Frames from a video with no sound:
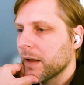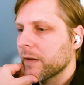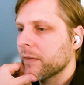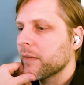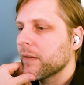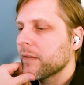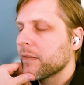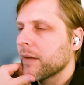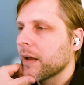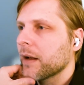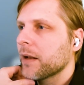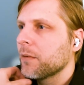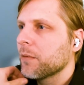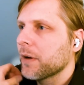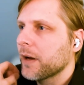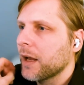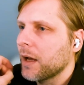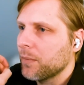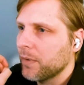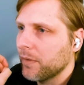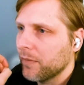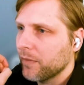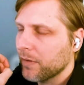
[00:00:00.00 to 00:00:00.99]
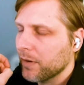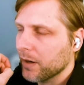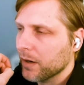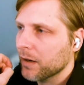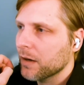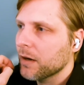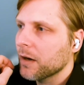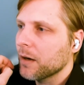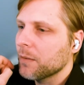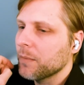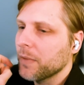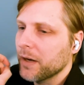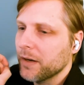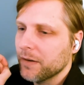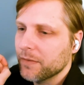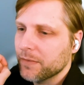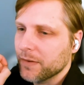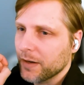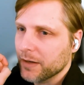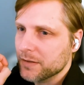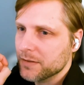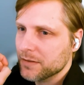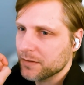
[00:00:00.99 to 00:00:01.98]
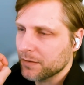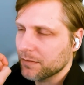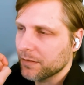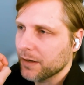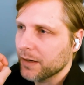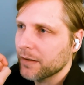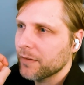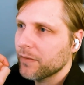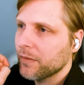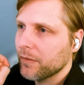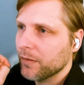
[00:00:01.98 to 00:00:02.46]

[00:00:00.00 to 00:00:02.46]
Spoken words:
That's exactly what happened to that car manufacturer, right?